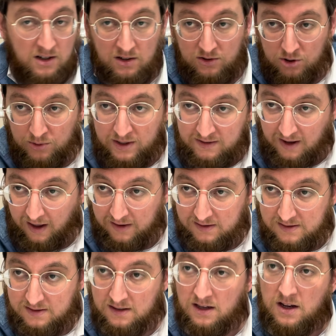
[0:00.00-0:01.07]
too
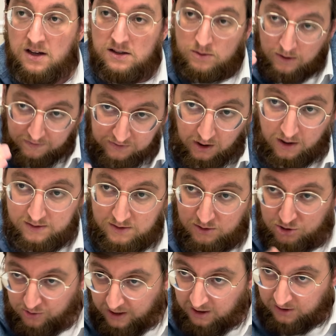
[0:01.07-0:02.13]
intense. So we have to also
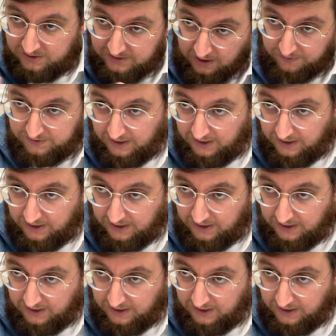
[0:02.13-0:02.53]
train ourselves.